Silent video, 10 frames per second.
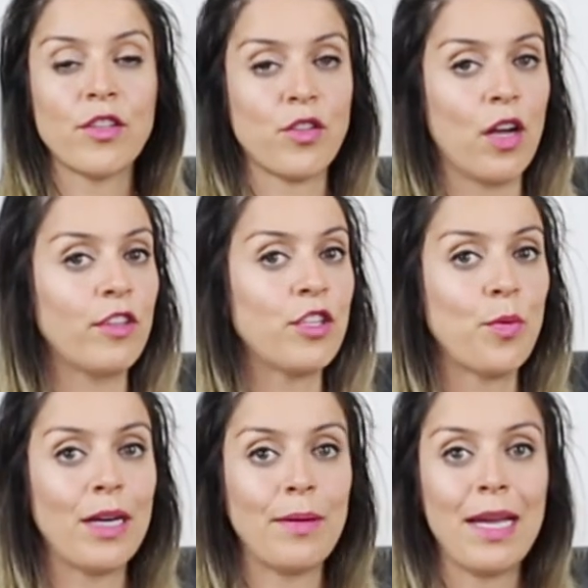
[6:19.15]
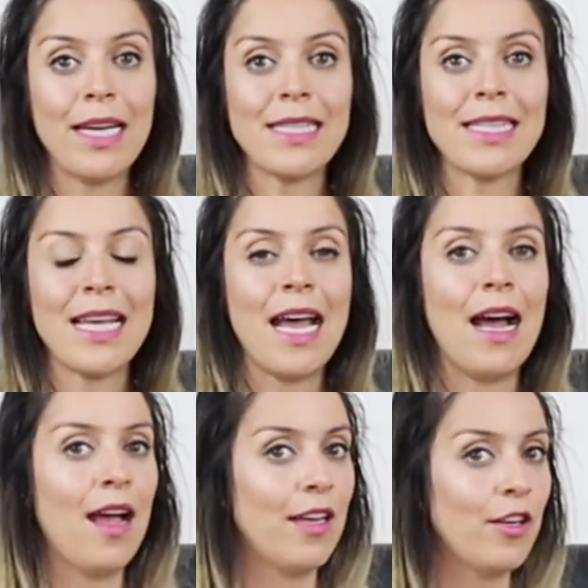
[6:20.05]
So every 20 minutes,
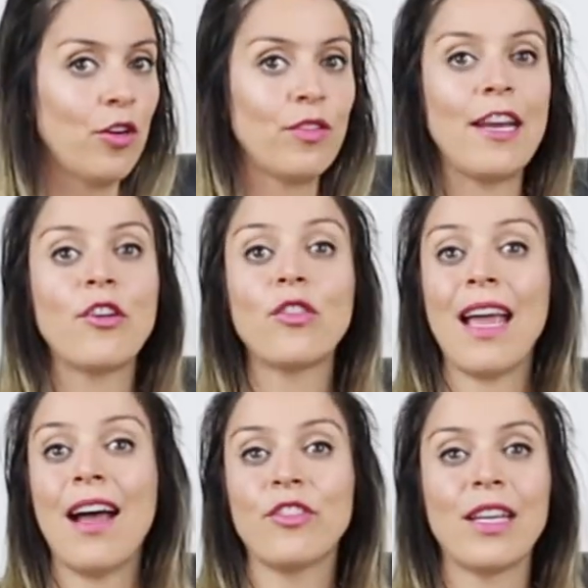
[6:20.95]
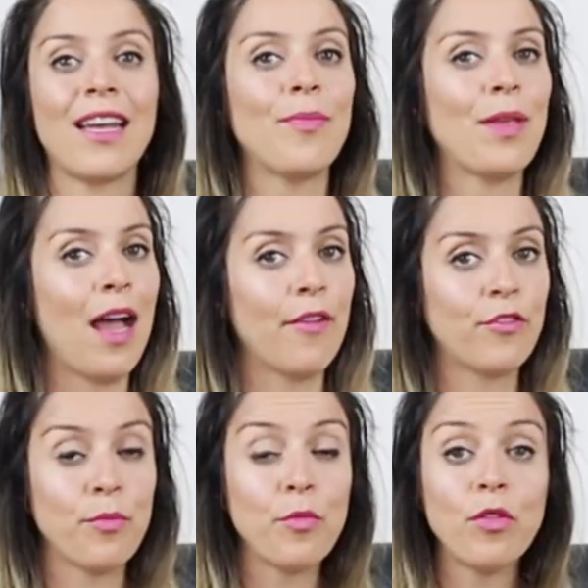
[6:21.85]
you know they have to get up, they have
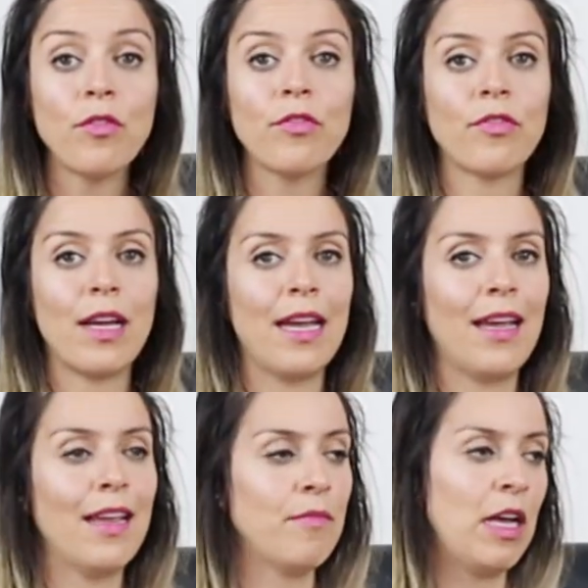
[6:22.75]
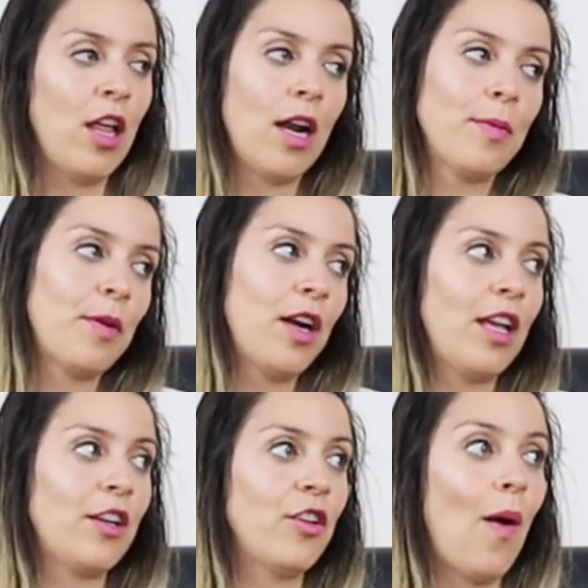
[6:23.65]
to move. A lot of people are
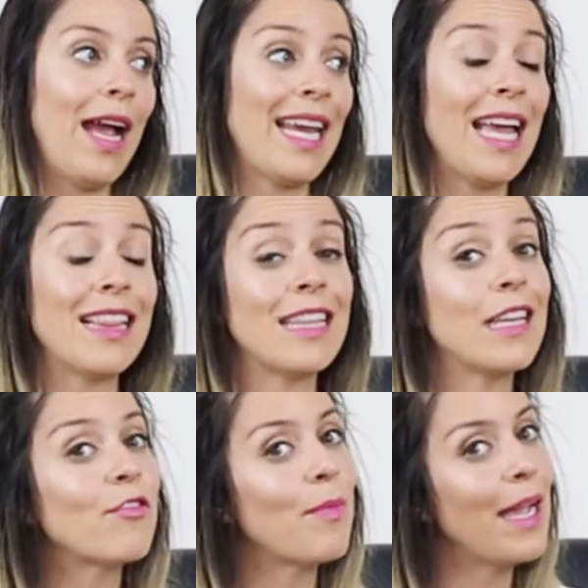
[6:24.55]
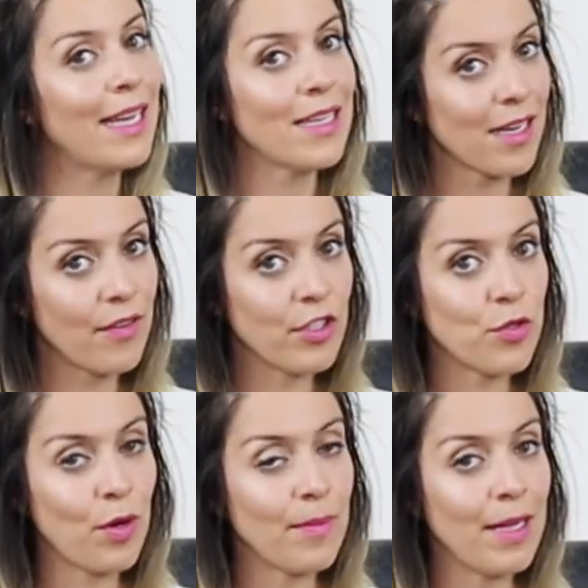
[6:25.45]
like, you know, I can't leave my desk every
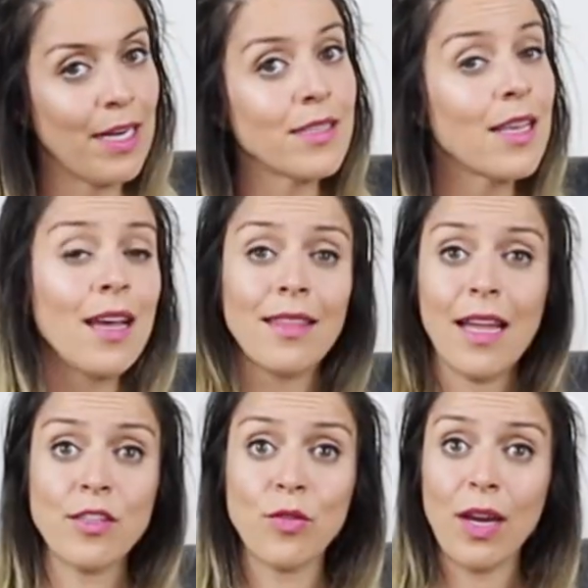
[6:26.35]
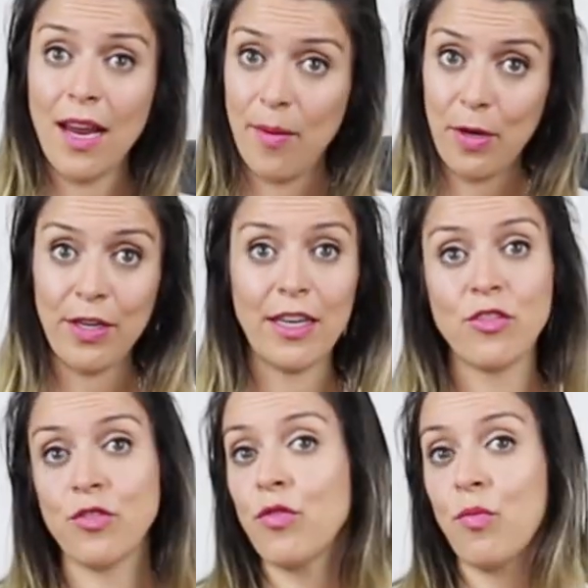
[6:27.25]
20 minutes. That's okay, but you
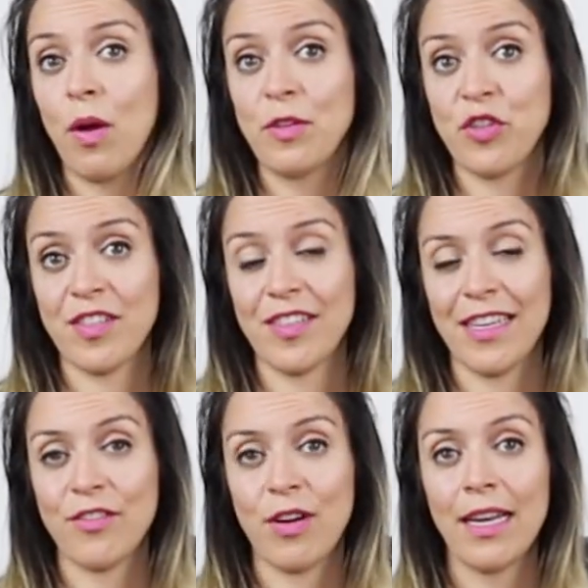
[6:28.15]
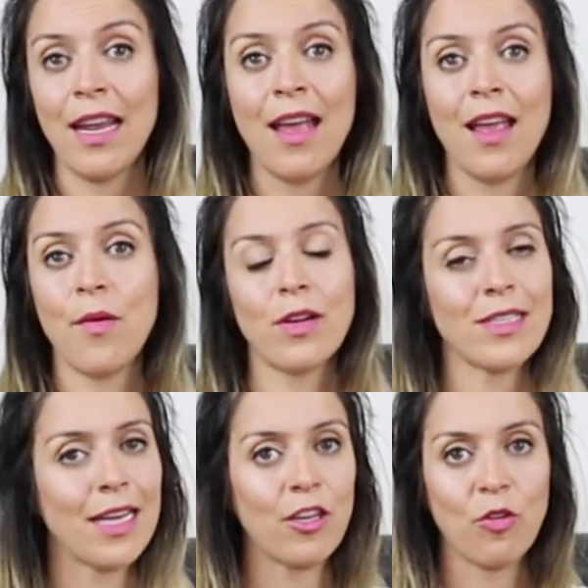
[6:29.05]
can do what we just did, right? It won't
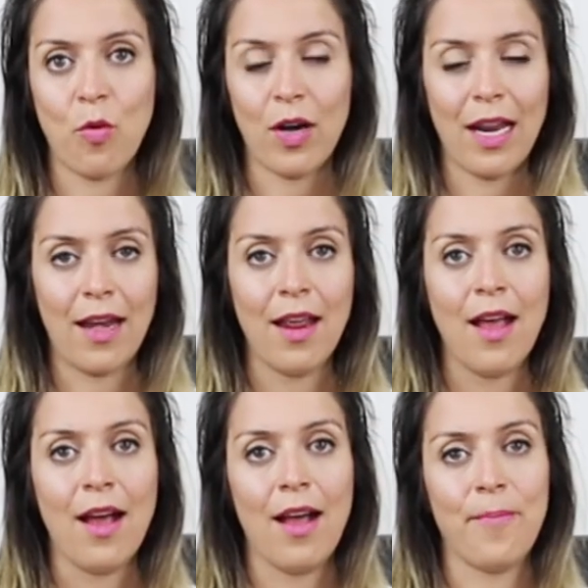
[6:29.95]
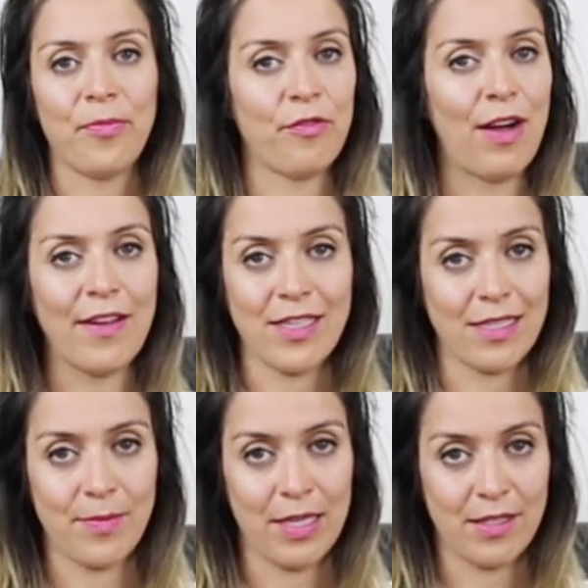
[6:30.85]
take you more than
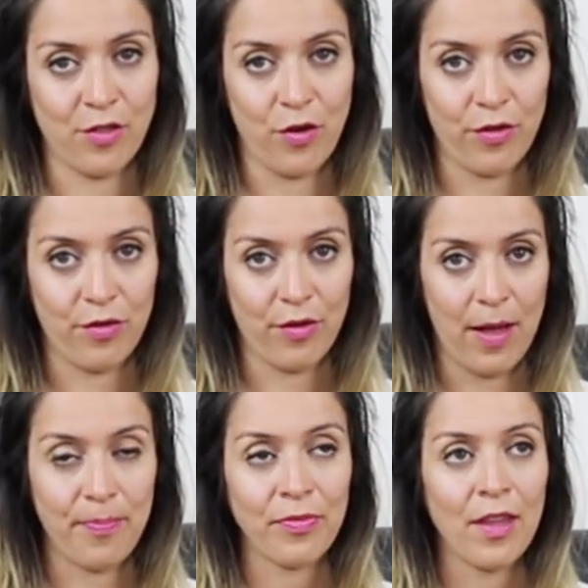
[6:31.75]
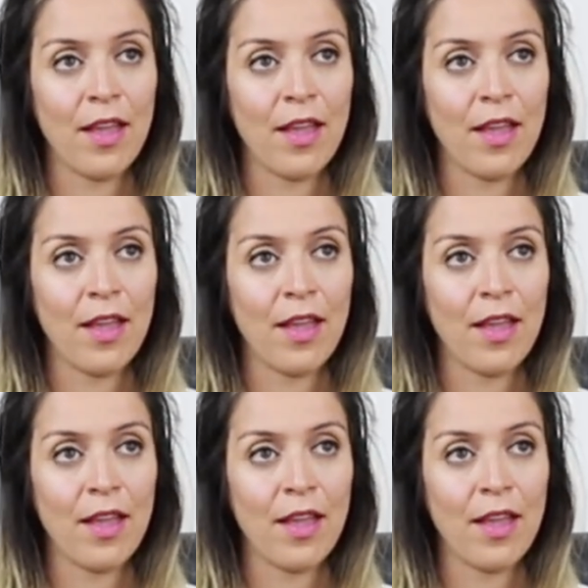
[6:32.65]
5-6 minutes to go through them.